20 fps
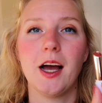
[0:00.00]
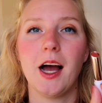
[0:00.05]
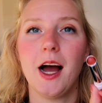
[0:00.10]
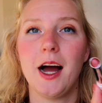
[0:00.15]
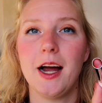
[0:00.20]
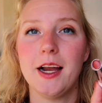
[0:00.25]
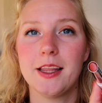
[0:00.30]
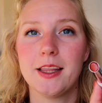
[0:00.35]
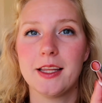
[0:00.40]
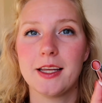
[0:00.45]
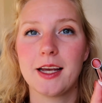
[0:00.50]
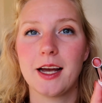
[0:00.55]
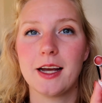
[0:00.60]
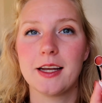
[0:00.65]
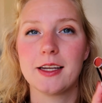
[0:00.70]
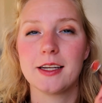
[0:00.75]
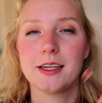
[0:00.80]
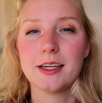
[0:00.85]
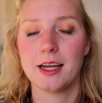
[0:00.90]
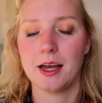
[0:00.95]
I think I
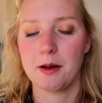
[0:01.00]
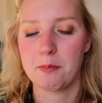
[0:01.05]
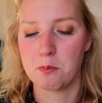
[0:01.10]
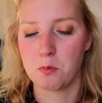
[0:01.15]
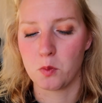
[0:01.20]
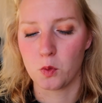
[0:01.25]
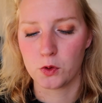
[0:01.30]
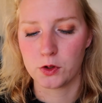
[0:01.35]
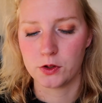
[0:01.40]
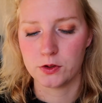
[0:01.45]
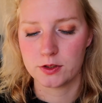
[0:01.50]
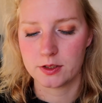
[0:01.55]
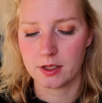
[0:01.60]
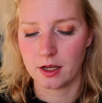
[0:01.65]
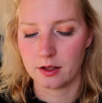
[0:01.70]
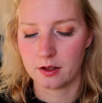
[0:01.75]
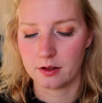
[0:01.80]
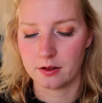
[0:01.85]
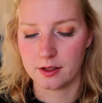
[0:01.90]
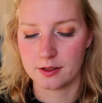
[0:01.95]
can get more use
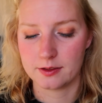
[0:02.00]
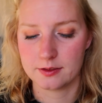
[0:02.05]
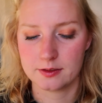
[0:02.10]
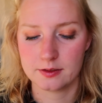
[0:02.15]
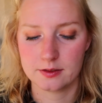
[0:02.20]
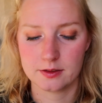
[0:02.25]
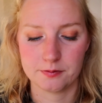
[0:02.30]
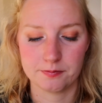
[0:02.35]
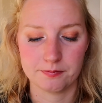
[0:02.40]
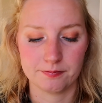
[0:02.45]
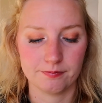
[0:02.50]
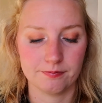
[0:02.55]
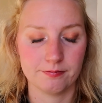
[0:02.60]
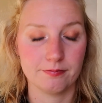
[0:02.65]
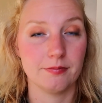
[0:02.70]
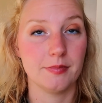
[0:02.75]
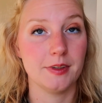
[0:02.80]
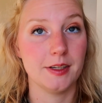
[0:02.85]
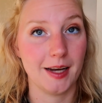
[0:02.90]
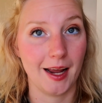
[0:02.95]
out of this
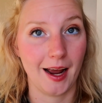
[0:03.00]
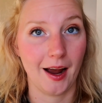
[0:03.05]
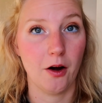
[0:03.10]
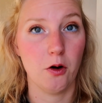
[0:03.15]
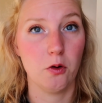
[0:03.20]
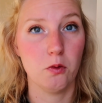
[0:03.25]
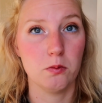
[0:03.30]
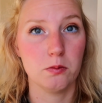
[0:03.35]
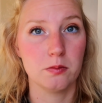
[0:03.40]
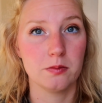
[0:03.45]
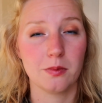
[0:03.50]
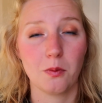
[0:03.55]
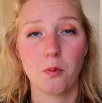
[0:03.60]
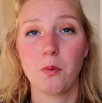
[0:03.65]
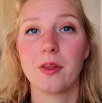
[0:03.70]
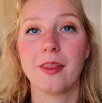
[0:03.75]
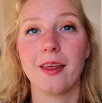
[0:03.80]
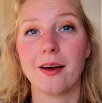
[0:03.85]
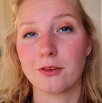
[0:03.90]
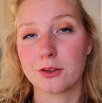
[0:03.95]
now
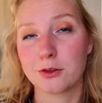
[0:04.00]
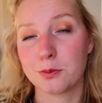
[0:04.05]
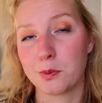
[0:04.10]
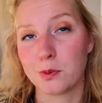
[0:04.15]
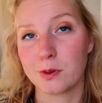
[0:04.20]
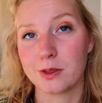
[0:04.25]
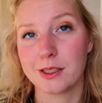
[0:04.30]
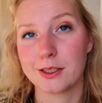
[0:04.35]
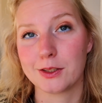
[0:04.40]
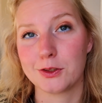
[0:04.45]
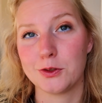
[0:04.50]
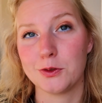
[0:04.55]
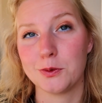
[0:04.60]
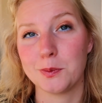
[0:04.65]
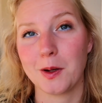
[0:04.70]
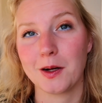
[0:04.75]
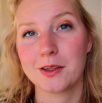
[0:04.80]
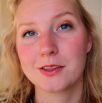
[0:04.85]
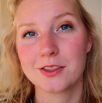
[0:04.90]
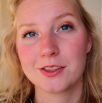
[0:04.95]
without spoiling too
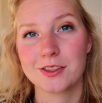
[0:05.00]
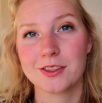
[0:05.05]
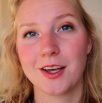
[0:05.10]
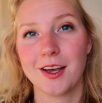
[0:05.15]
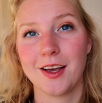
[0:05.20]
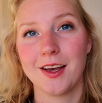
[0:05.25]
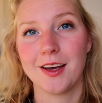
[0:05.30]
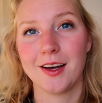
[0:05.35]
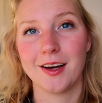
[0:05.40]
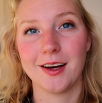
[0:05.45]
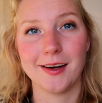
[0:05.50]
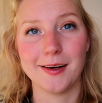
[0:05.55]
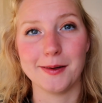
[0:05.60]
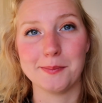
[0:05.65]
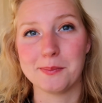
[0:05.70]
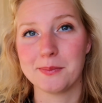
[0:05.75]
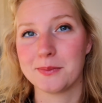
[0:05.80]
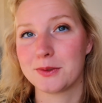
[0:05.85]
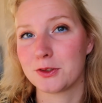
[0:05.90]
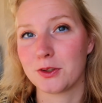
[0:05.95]
much.
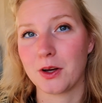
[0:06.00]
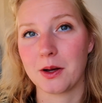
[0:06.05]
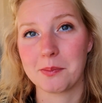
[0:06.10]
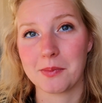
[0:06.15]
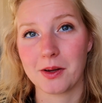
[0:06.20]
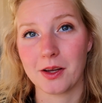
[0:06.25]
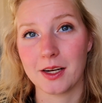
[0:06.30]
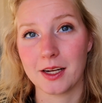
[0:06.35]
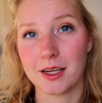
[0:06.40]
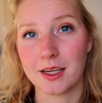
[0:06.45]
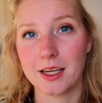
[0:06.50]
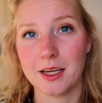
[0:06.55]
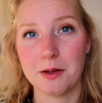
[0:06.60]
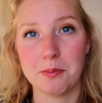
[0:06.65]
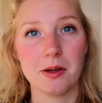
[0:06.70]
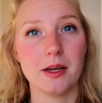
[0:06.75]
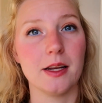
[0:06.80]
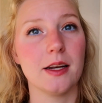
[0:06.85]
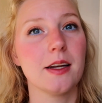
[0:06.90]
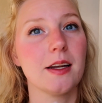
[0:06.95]
So I'm gonna
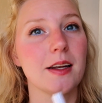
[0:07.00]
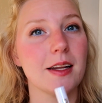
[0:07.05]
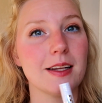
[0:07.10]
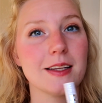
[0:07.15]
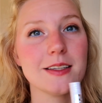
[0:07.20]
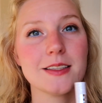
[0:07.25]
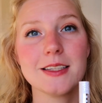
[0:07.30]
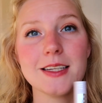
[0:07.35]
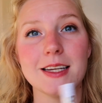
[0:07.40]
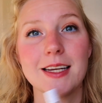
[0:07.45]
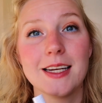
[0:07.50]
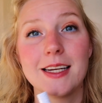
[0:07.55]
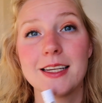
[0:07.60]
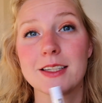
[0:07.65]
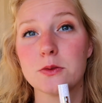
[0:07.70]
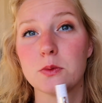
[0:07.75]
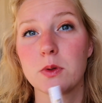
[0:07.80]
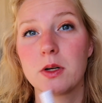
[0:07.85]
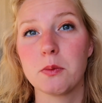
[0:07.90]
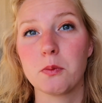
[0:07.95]
keep it in. It
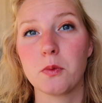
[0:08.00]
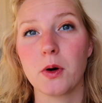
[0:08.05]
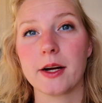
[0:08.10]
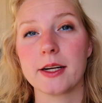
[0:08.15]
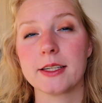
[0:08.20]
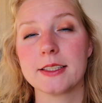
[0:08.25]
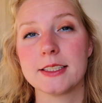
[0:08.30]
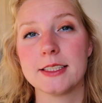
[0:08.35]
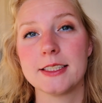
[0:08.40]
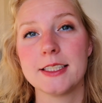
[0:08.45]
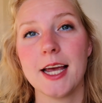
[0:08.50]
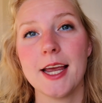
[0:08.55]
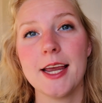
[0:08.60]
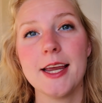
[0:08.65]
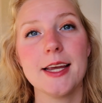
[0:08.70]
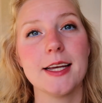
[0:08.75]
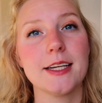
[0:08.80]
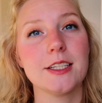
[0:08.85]
is what I'm wearing today.